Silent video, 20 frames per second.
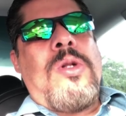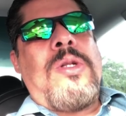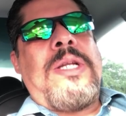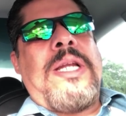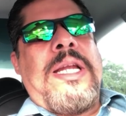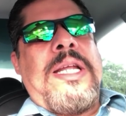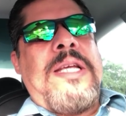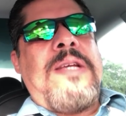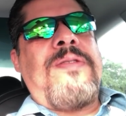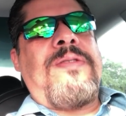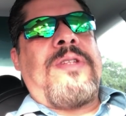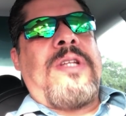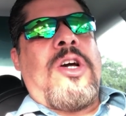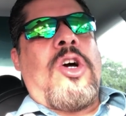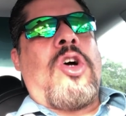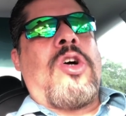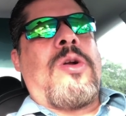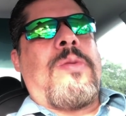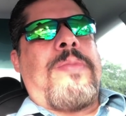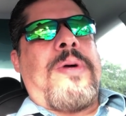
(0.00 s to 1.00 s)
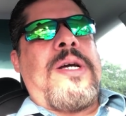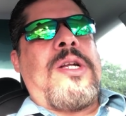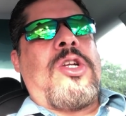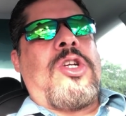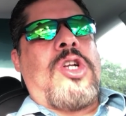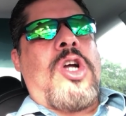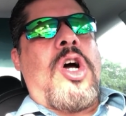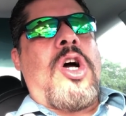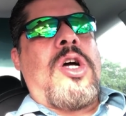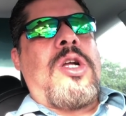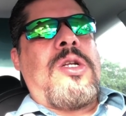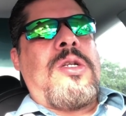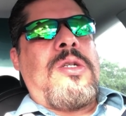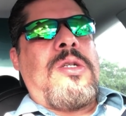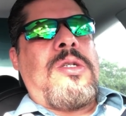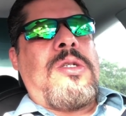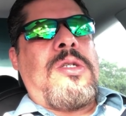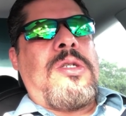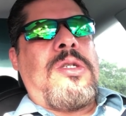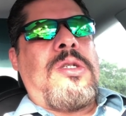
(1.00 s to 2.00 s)
leave the autopilot on,
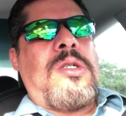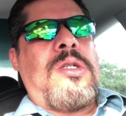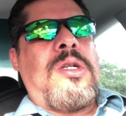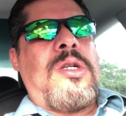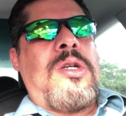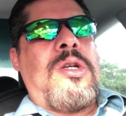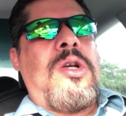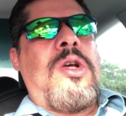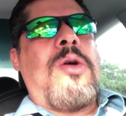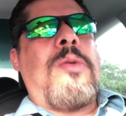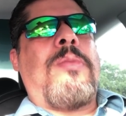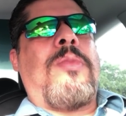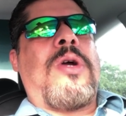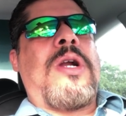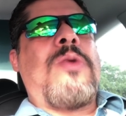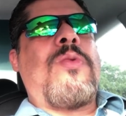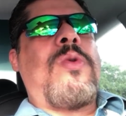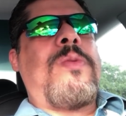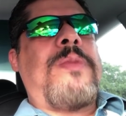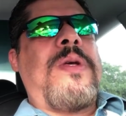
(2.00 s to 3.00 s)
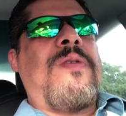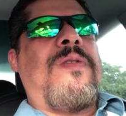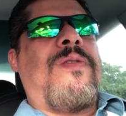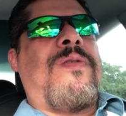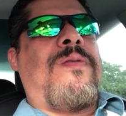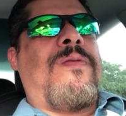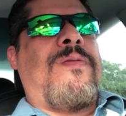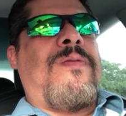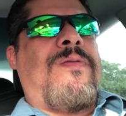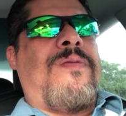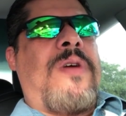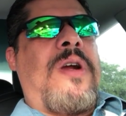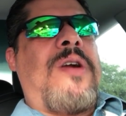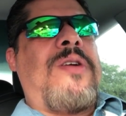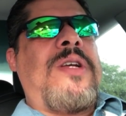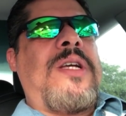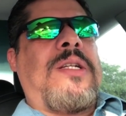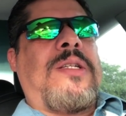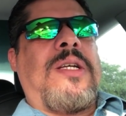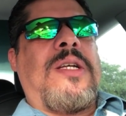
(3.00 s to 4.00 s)
but I will be
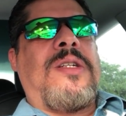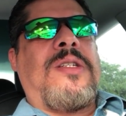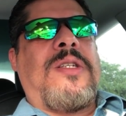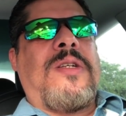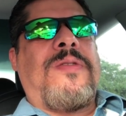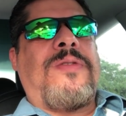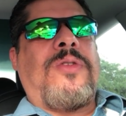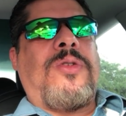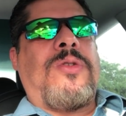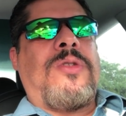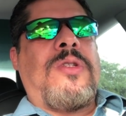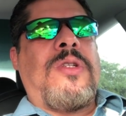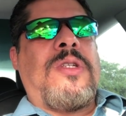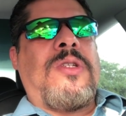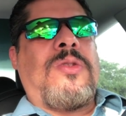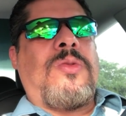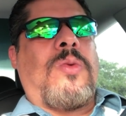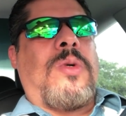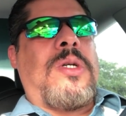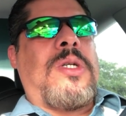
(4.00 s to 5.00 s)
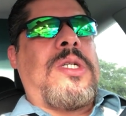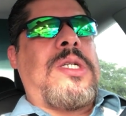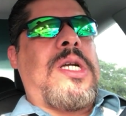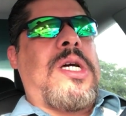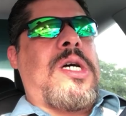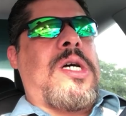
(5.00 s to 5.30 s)
very attentive to this one.